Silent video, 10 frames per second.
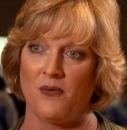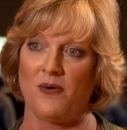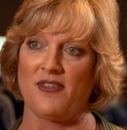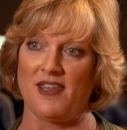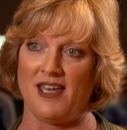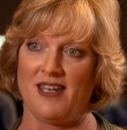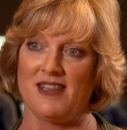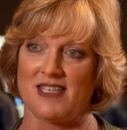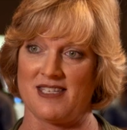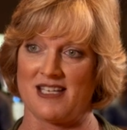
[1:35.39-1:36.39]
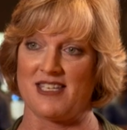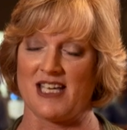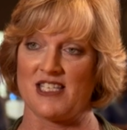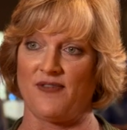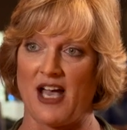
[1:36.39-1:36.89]
within the
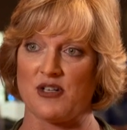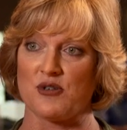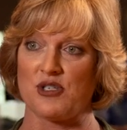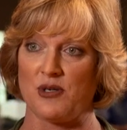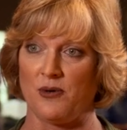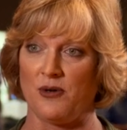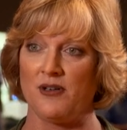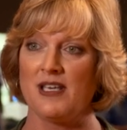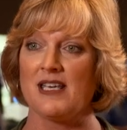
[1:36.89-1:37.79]
SuccessFactors tool,